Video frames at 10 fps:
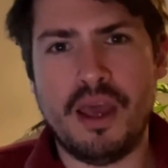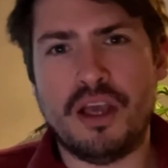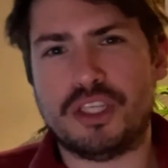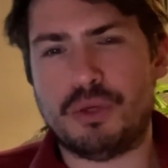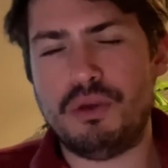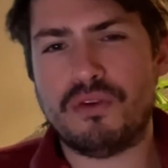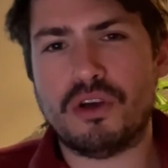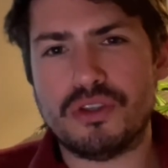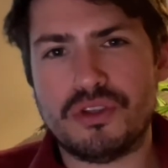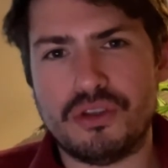So you've
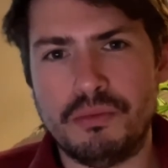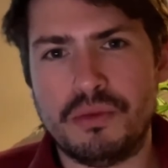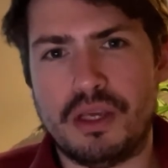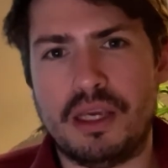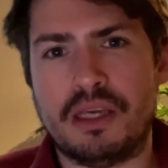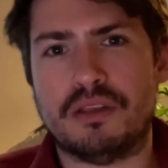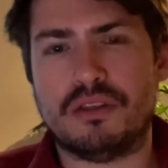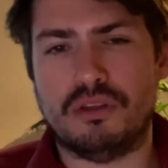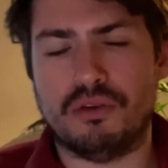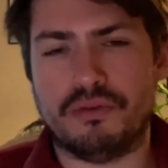got something to
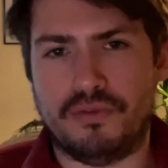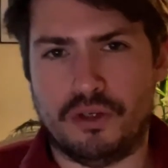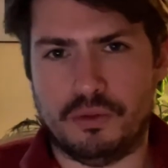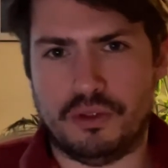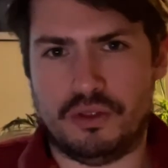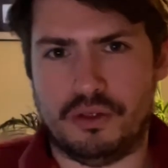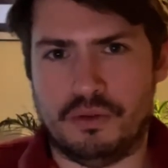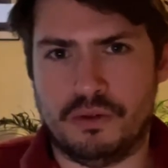look forward to.